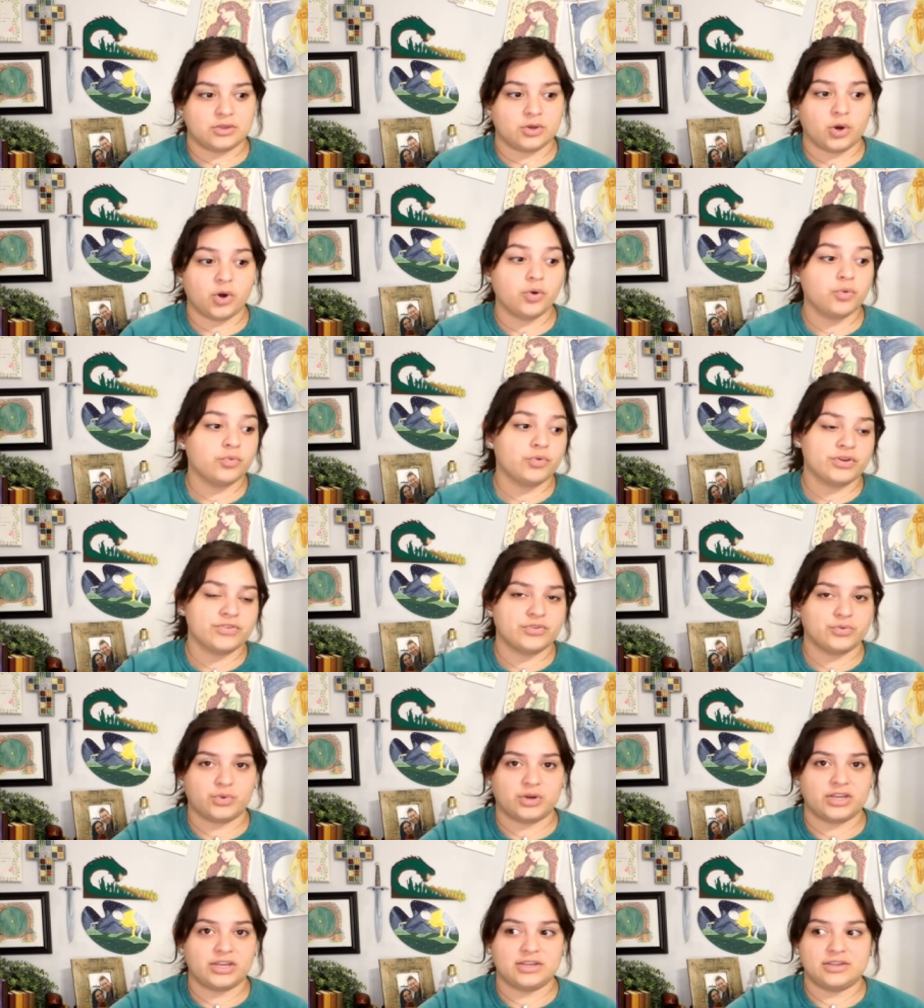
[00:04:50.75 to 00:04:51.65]
the whole
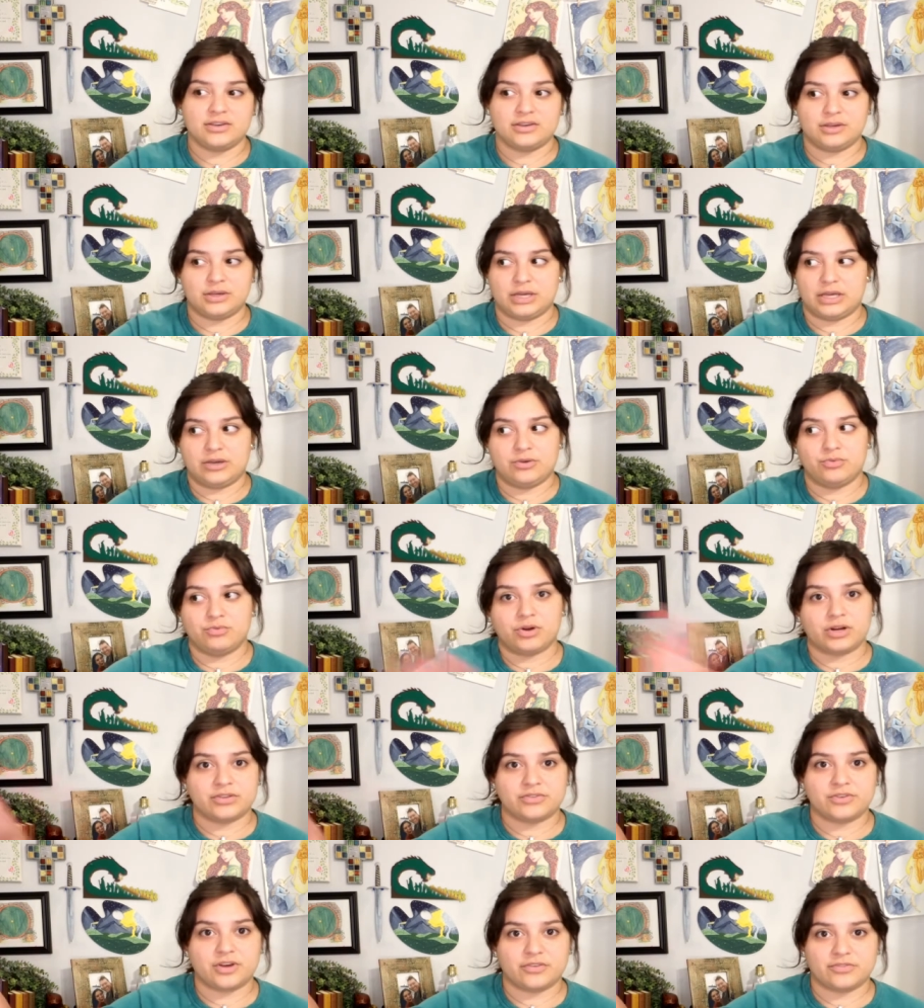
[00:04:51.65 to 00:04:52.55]
reason why he he
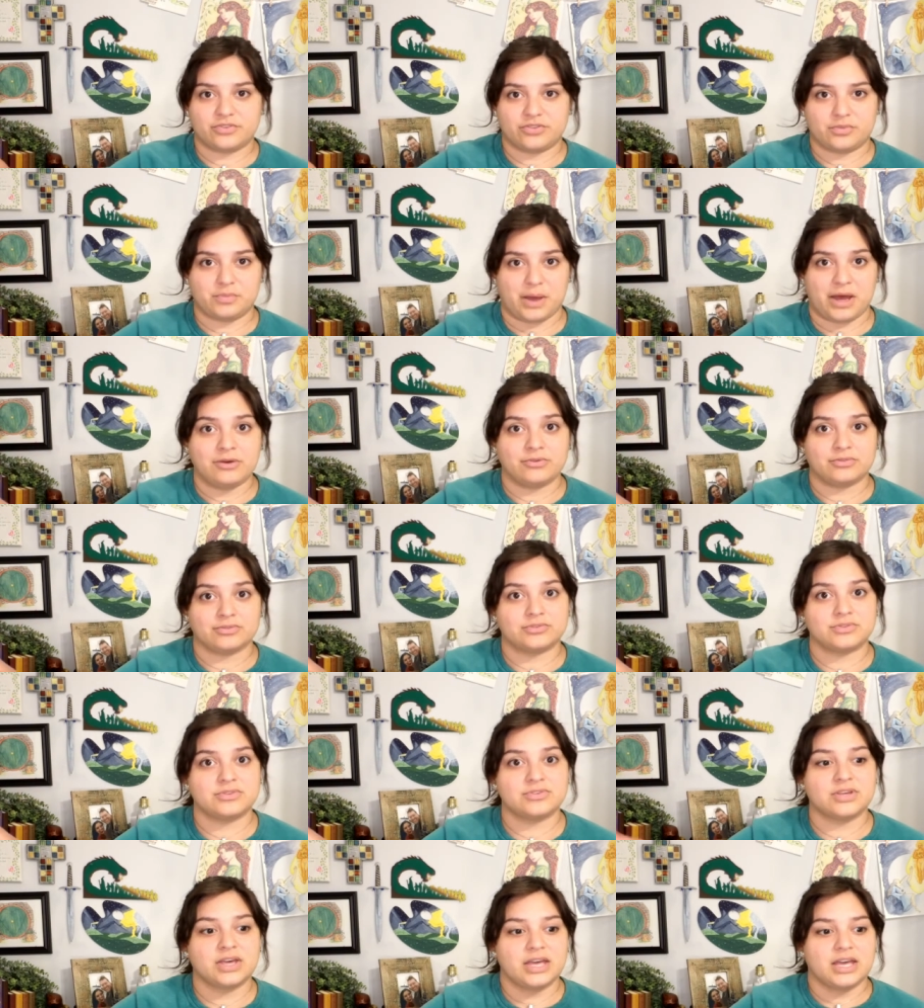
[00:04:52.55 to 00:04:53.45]
runs off to the
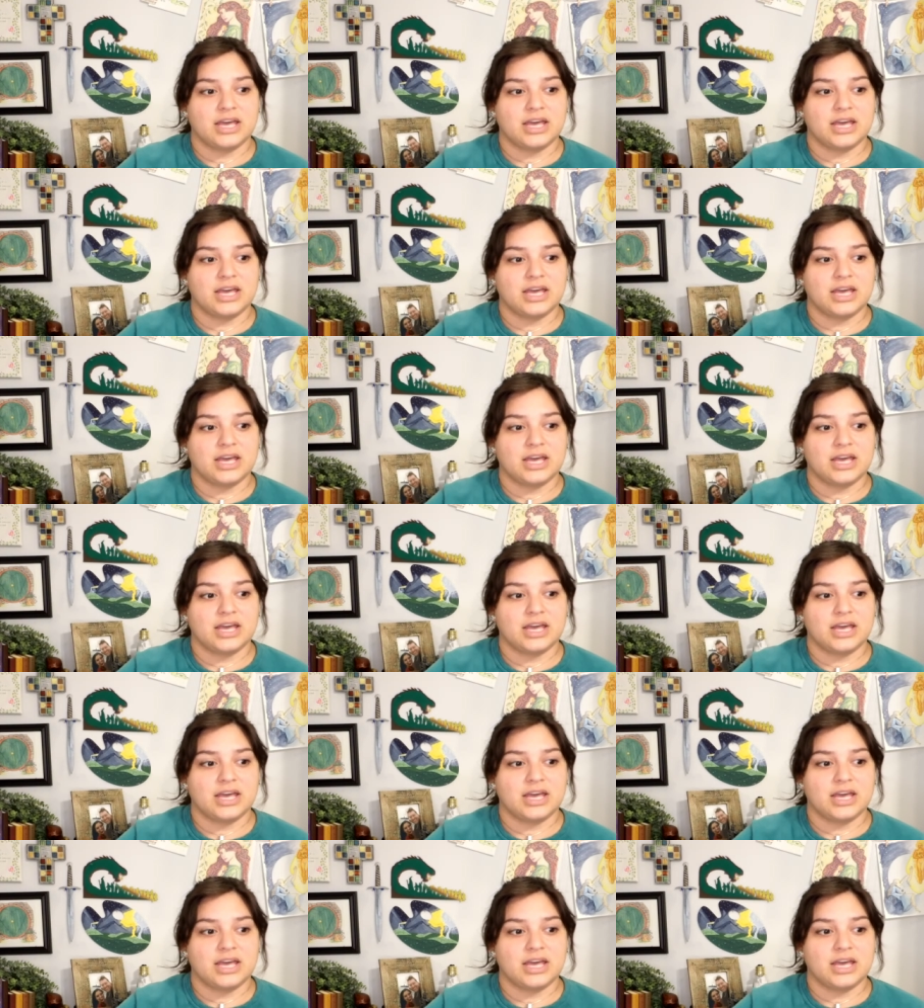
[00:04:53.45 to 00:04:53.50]
mountains